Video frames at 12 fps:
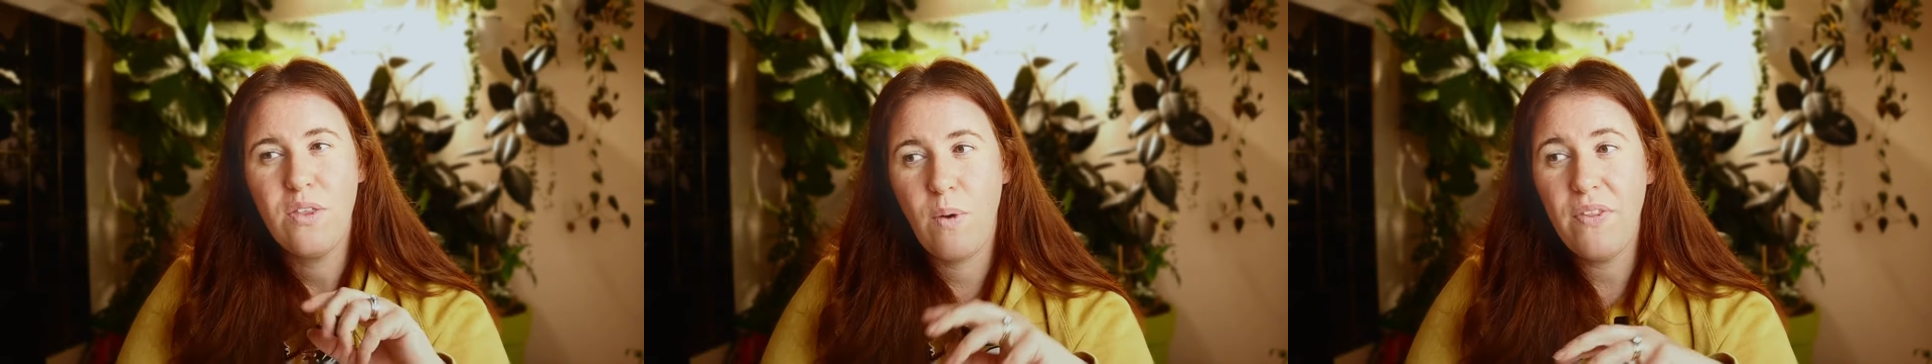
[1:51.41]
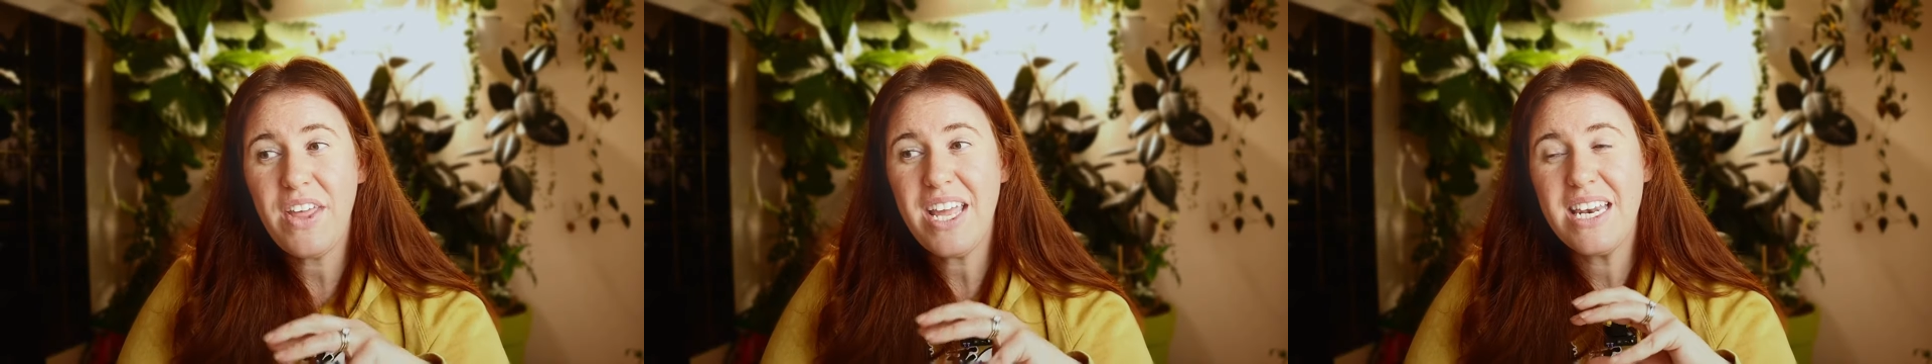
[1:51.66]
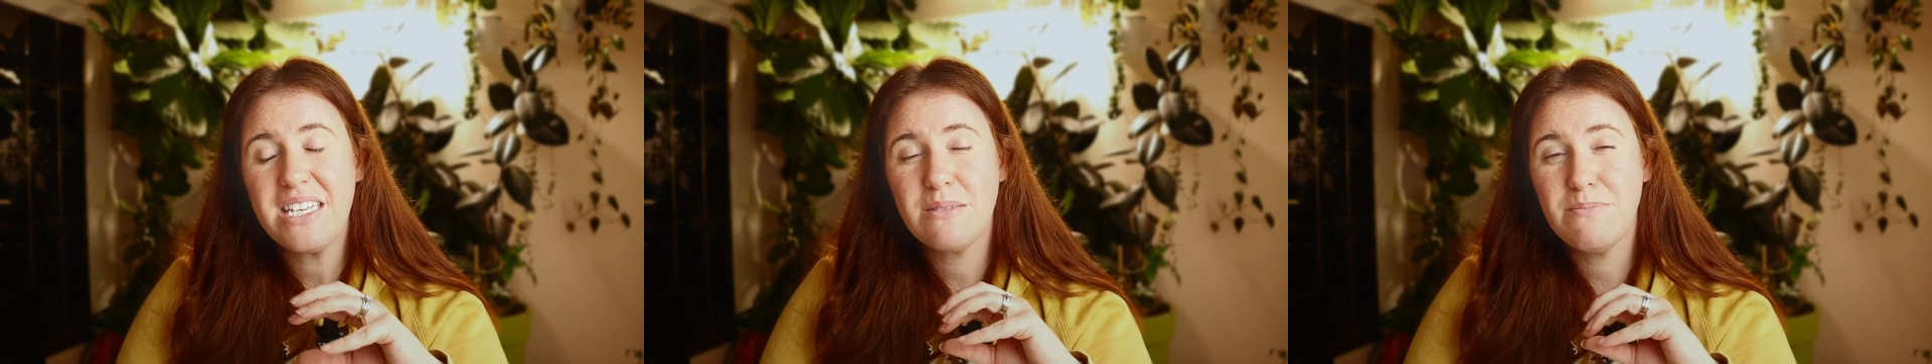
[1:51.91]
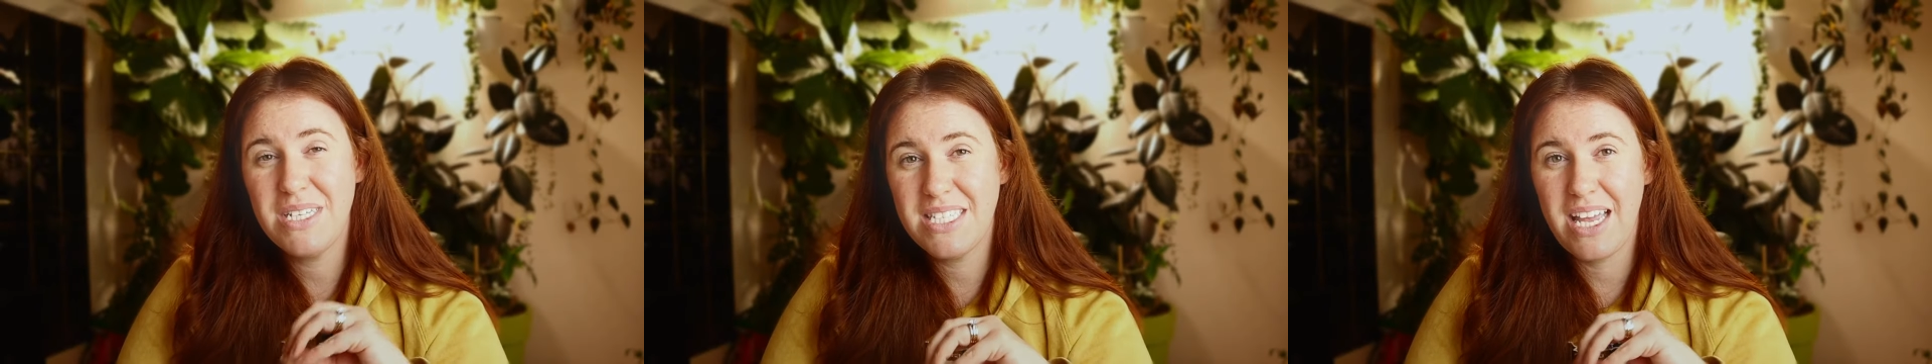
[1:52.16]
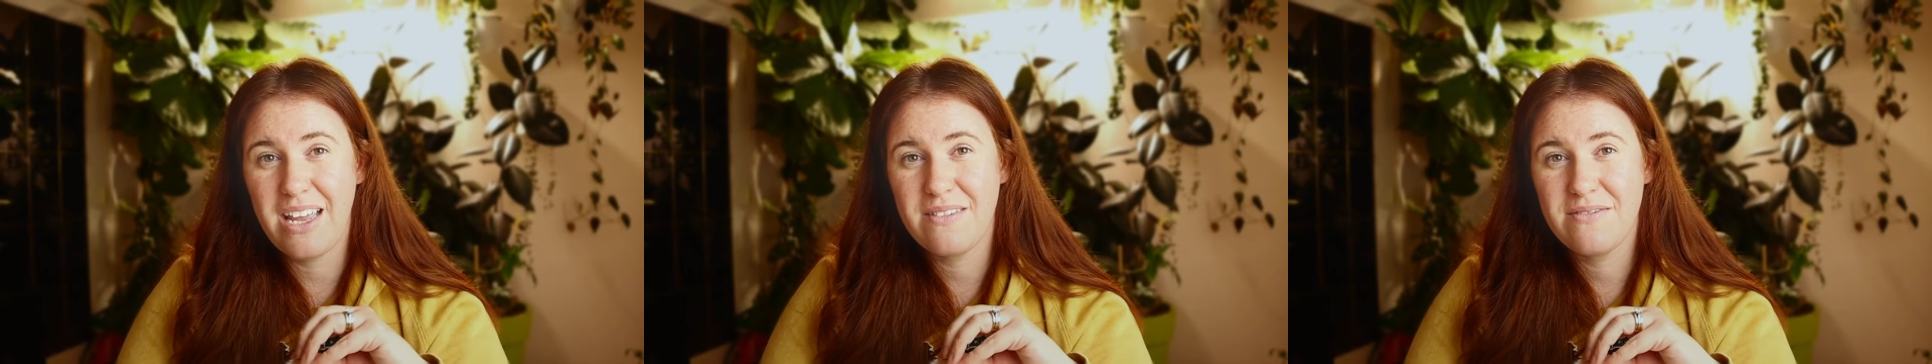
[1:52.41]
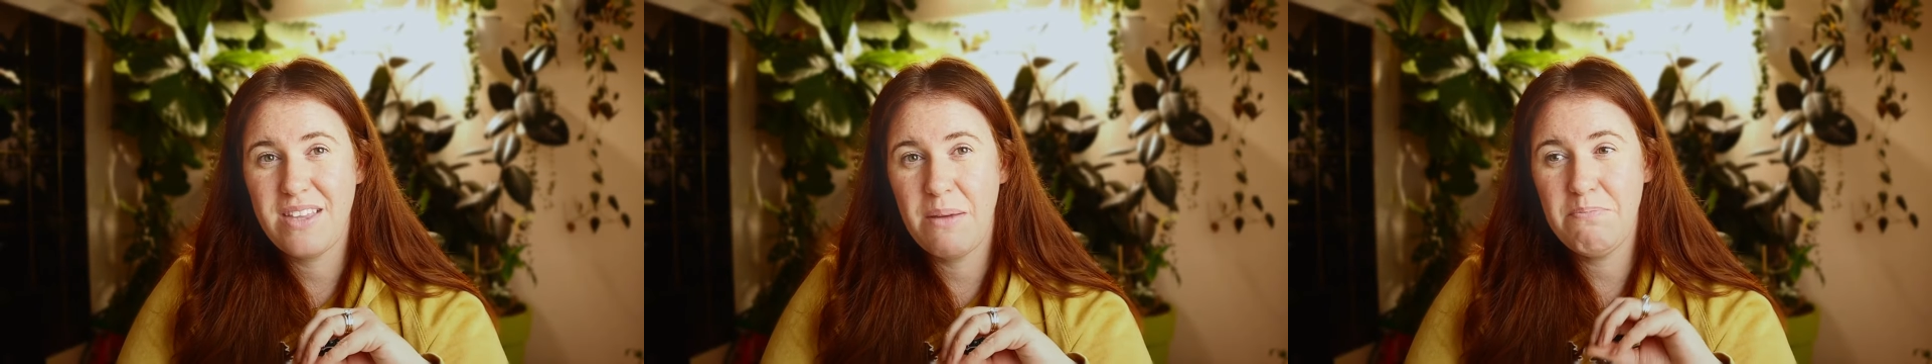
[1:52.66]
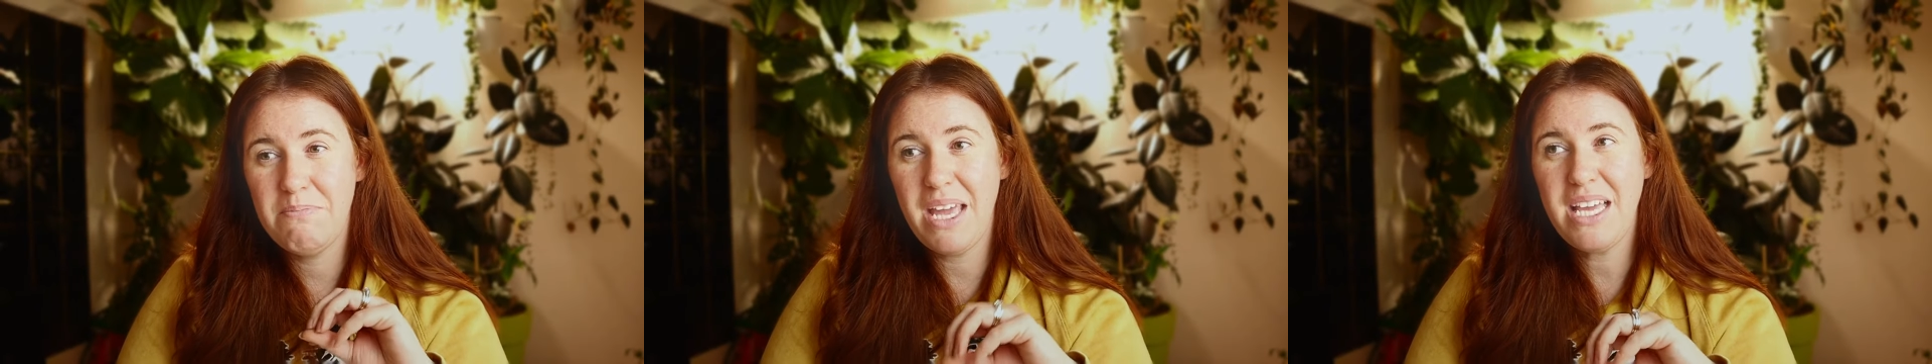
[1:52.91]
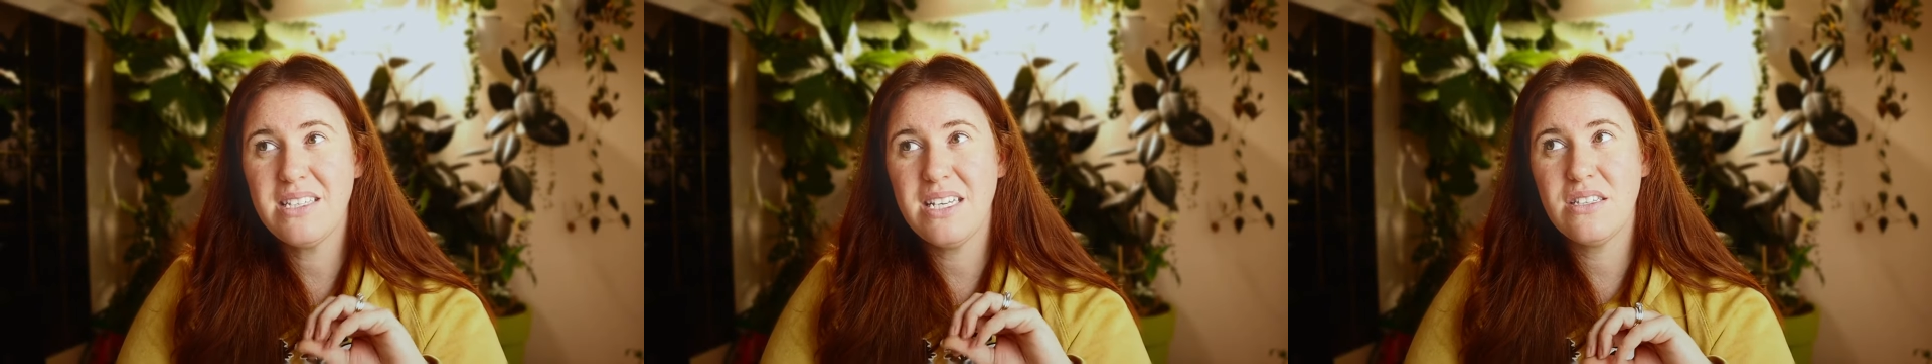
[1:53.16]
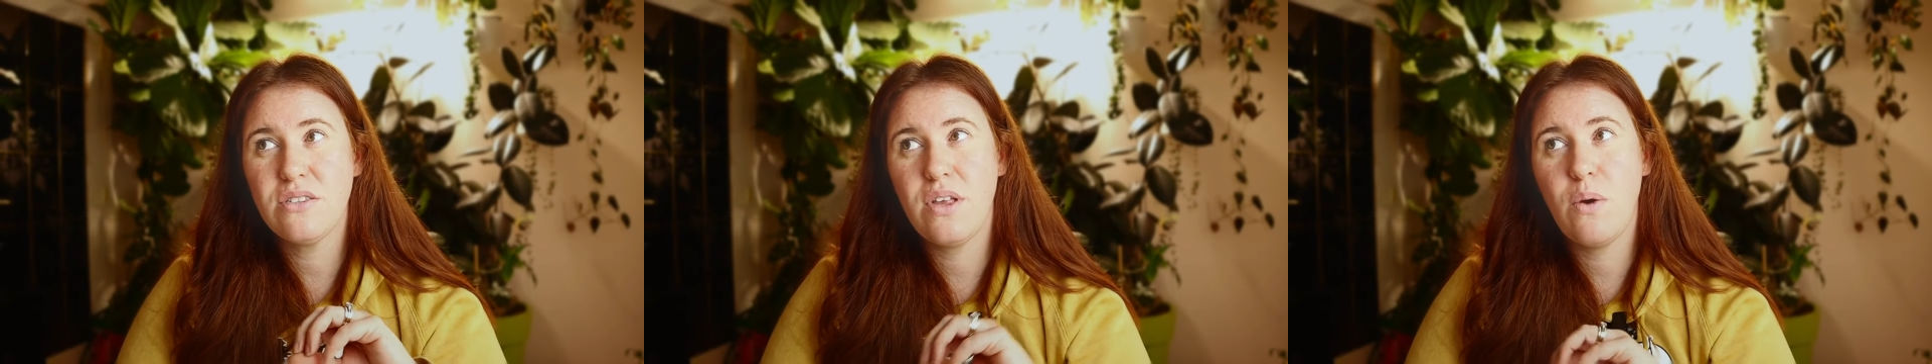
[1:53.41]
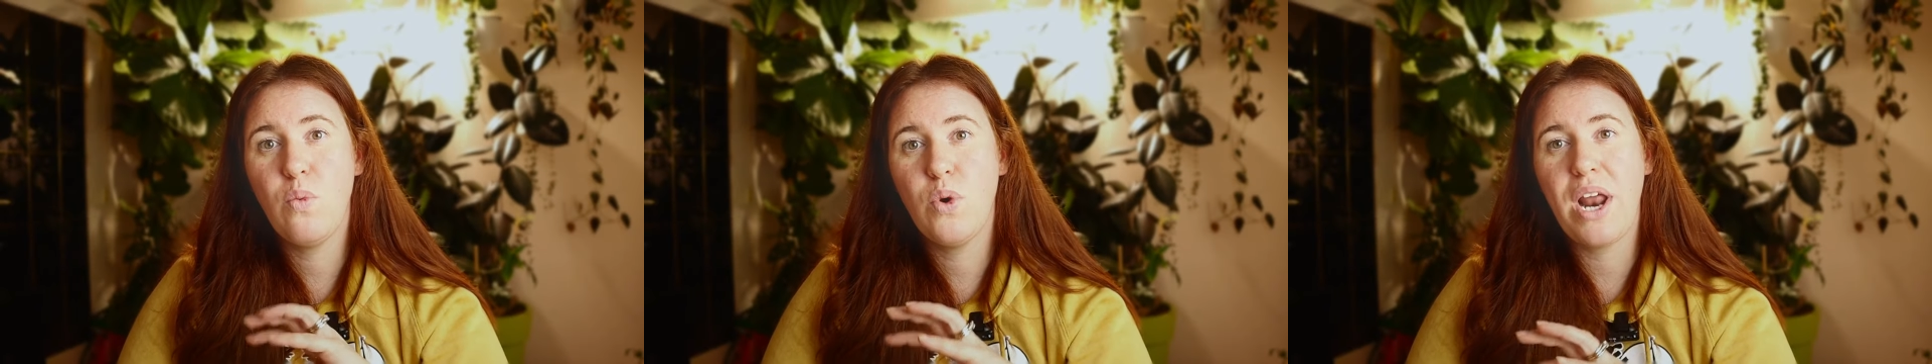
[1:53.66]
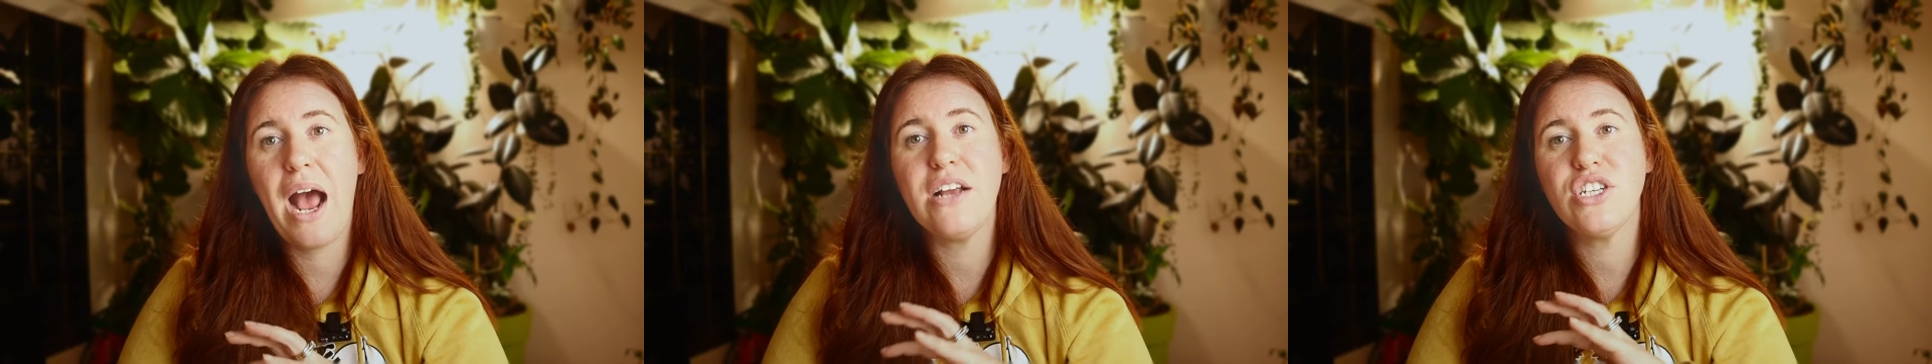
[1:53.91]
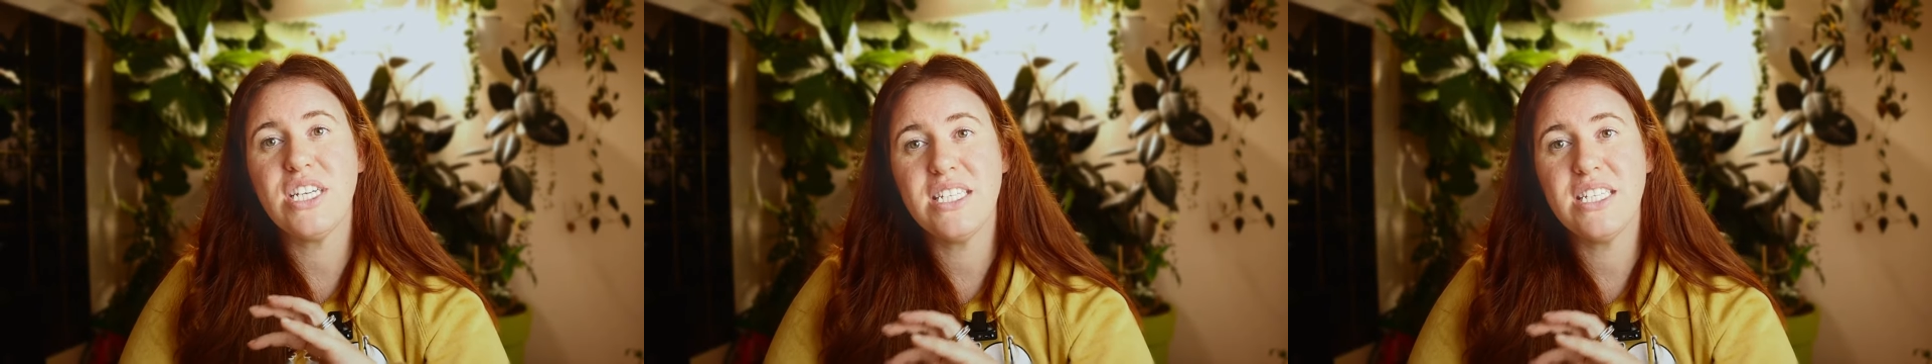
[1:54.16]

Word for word: The one thing it is missing that makes it so that wood ash